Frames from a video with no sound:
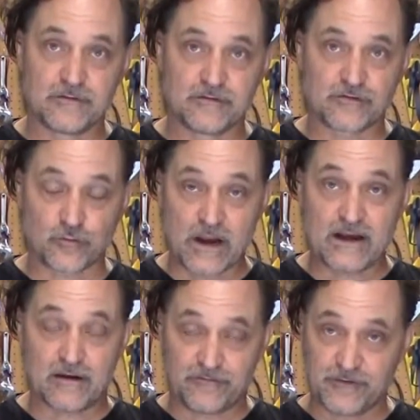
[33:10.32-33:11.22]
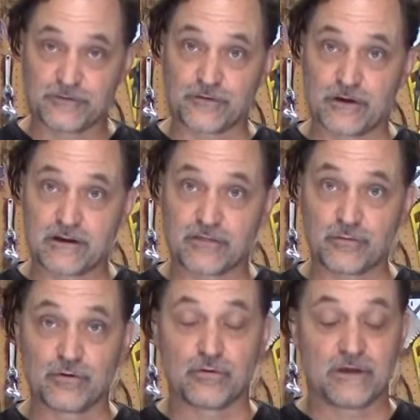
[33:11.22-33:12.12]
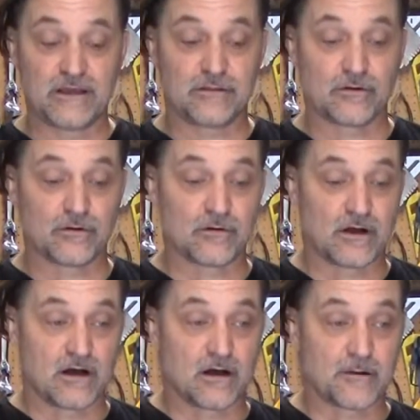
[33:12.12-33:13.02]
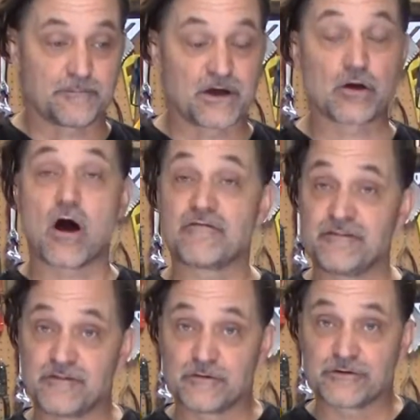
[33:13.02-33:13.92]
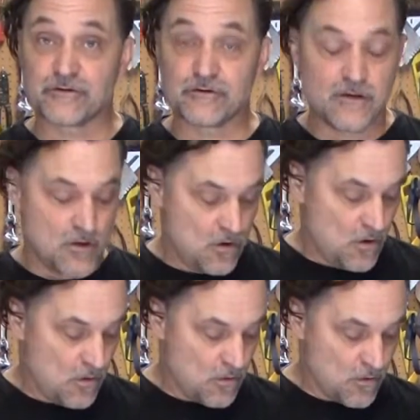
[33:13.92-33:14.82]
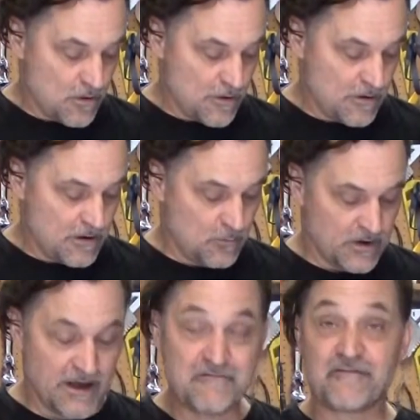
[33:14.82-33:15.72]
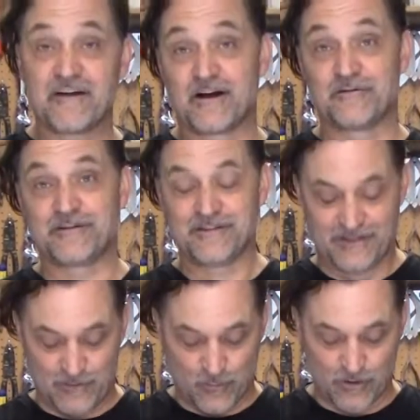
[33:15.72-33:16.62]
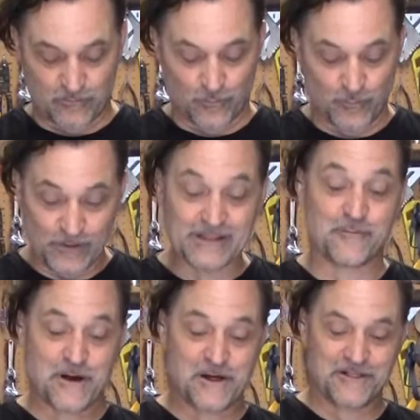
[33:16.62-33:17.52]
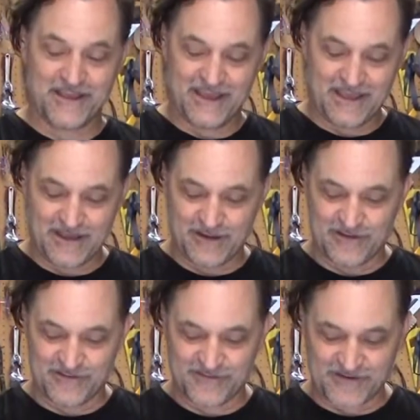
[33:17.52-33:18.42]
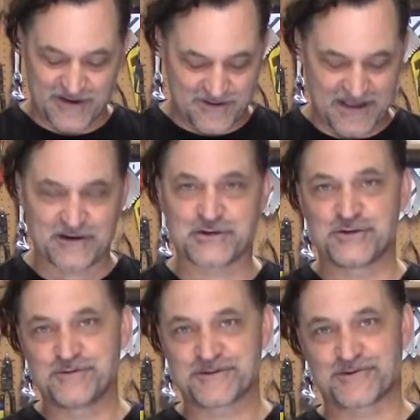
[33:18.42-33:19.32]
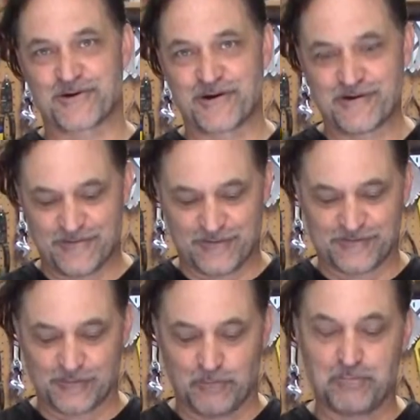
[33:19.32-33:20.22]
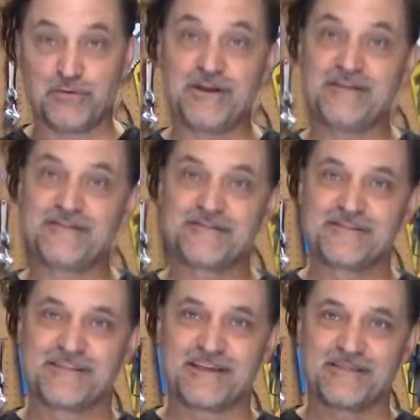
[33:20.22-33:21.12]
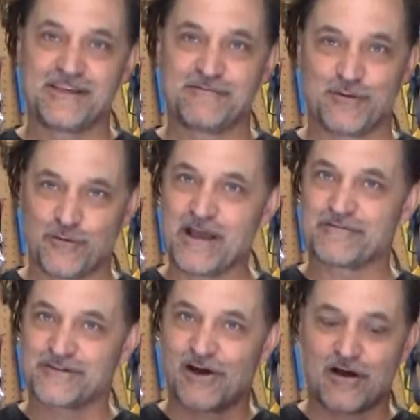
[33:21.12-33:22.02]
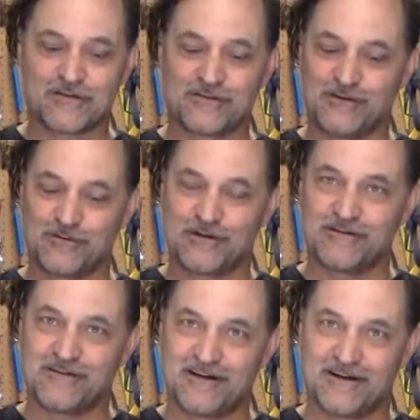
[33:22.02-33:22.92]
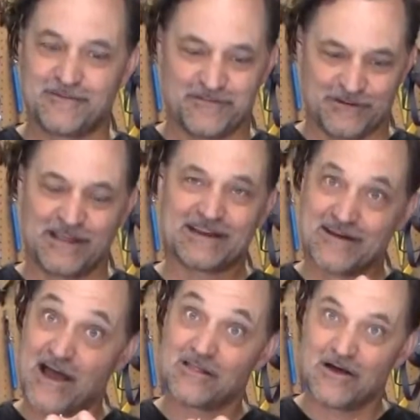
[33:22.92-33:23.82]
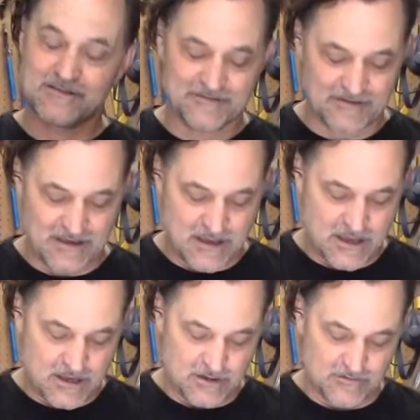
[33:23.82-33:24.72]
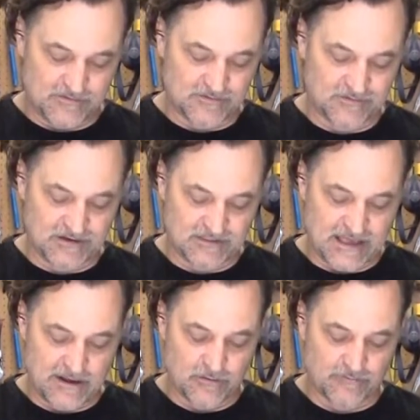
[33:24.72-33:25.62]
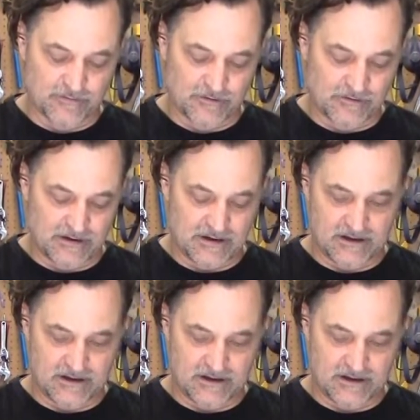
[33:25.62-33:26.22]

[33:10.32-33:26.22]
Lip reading: strain it, filter it through either a coffee filter, or what I've found that works really well is at a shoe store, those little booties that if you don't have socks, you can, they're like nylons, you can just stick that over,